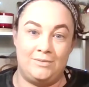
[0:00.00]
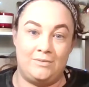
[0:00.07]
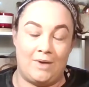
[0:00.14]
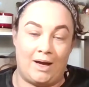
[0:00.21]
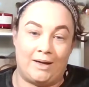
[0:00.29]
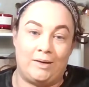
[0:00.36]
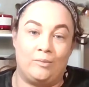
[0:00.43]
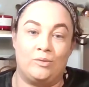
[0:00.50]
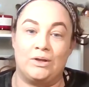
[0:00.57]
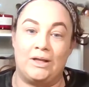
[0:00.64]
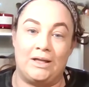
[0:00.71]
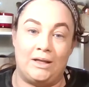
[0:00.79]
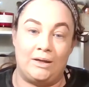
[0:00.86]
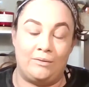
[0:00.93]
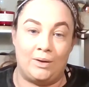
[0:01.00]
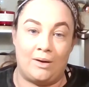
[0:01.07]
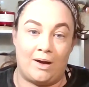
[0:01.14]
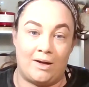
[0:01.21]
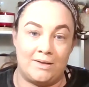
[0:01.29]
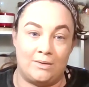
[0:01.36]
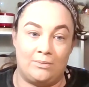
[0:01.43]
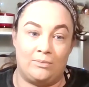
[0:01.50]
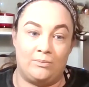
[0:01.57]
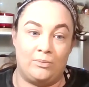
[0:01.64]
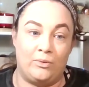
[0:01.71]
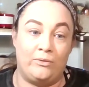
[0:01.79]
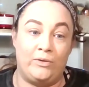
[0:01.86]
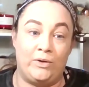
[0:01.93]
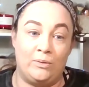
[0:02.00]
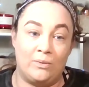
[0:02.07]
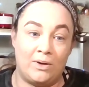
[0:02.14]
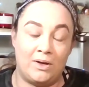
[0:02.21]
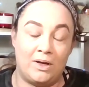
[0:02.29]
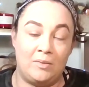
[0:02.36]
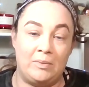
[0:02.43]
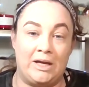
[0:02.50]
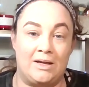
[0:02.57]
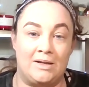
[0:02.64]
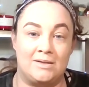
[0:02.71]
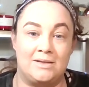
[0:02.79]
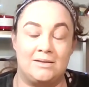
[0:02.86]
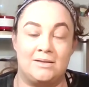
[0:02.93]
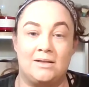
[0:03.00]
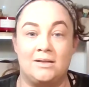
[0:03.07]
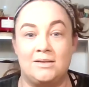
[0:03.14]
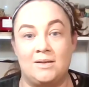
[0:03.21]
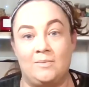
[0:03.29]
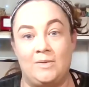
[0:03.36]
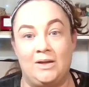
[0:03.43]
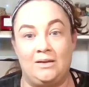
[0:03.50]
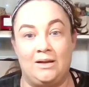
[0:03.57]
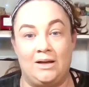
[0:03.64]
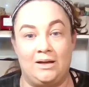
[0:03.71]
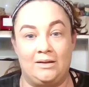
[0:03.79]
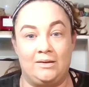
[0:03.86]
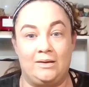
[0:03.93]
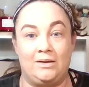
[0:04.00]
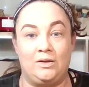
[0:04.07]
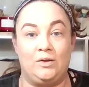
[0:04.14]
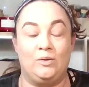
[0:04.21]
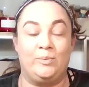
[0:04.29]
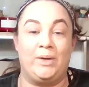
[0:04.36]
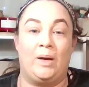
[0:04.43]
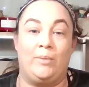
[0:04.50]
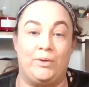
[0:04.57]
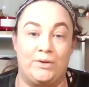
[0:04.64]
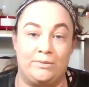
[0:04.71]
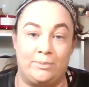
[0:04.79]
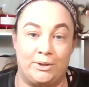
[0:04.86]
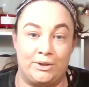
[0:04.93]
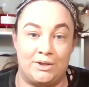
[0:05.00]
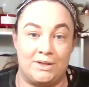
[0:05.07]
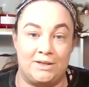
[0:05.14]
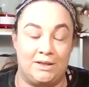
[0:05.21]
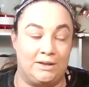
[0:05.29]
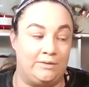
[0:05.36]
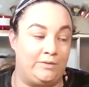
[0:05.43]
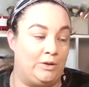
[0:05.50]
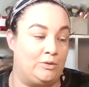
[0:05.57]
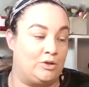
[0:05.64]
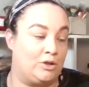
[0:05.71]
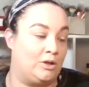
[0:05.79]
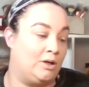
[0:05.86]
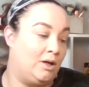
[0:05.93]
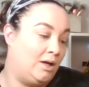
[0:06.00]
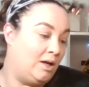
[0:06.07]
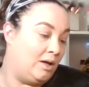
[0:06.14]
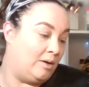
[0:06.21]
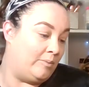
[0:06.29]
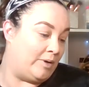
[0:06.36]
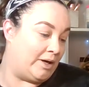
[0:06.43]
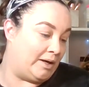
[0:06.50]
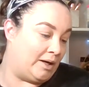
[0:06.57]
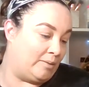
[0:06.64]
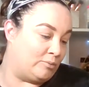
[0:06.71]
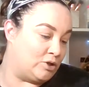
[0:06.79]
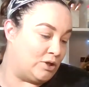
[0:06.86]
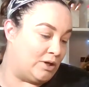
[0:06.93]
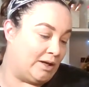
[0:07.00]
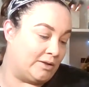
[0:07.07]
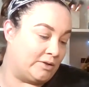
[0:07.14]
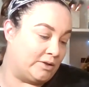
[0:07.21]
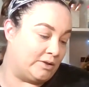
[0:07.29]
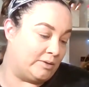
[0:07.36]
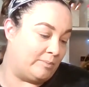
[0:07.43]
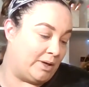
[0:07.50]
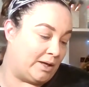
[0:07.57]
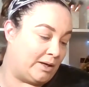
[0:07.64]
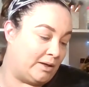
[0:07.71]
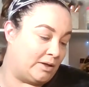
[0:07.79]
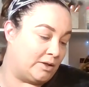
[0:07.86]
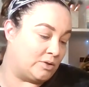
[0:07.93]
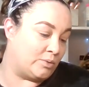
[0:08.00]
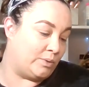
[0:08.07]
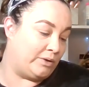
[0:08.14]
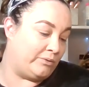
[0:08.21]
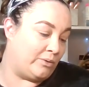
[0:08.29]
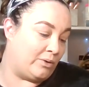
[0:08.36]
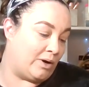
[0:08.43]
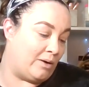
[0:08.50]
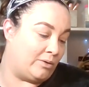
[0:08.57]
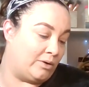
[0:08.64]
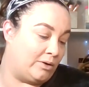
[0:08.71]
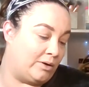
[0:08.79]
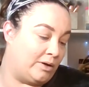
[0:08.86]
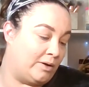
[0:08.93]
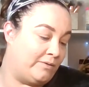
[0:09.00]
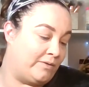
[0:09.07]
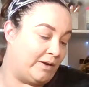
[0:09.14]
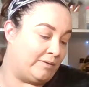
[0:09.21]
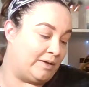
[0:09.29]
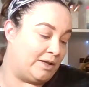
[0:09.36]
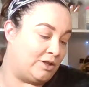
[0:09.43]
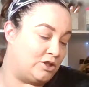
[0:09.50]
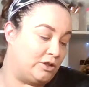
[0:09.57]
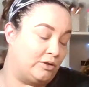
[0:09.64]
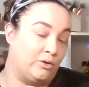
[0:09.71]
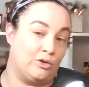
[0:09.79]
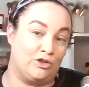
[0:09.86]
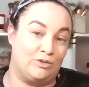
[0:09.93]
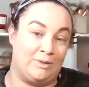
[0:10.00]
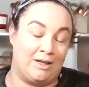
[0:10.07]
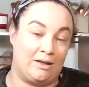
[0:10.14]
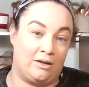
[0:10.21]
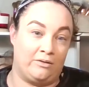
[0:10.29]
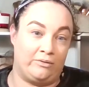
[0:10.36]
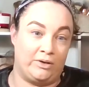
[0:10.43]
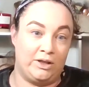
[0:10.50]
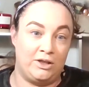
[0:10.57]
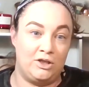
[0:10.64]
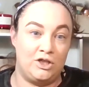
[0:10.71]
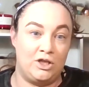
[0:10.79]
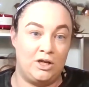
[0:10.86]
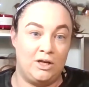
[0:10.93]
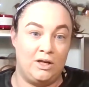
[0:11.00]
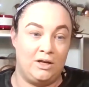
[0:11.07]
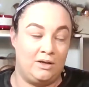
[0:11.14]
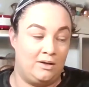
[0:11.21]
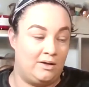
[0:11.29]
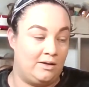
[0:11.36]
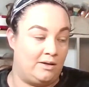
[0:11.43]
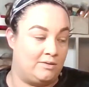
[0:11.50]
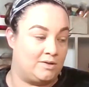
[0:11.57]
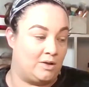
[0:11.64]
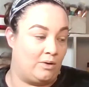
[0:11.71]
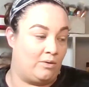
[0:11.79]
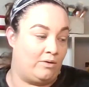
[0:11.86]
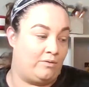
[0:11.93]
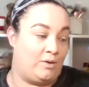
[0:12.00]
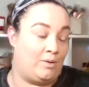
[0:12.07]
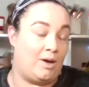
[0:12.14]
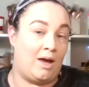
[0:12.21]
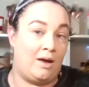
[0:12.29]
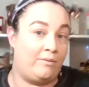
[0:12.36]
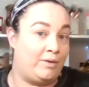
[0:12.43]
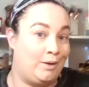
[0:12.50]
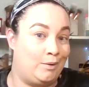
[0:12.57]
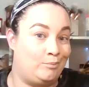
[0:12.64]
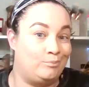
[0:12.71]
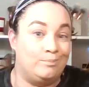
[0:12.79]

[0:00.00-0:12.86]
I can really give you guys a review on it because it's not something that you'll be able to purchase in the future. But I am trying out the Becca 24-hour foundation ultimate coverage. So if you have it,